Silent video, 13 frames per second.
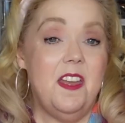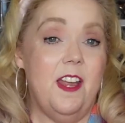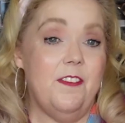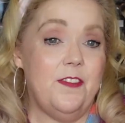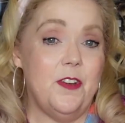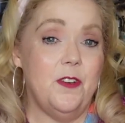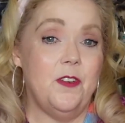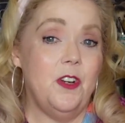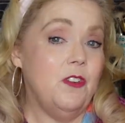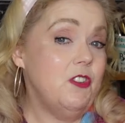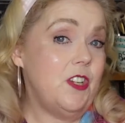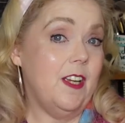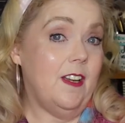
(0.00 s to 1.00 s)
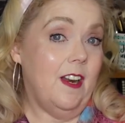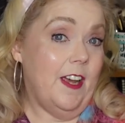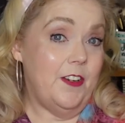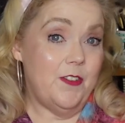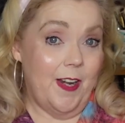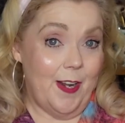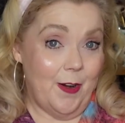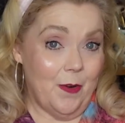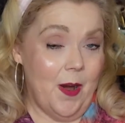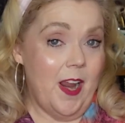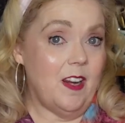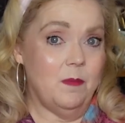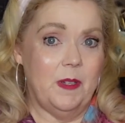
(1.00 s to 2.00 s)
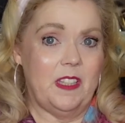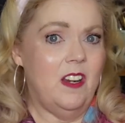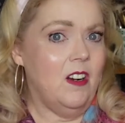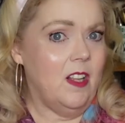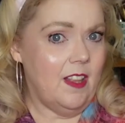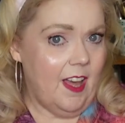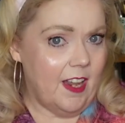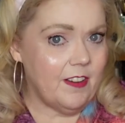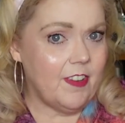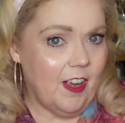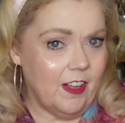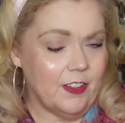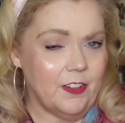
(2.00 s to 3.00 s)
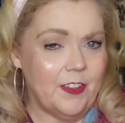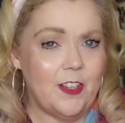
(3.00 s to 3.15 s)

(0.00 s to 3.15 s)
If they're nourishing and hydrating, great, but they're a lot of color.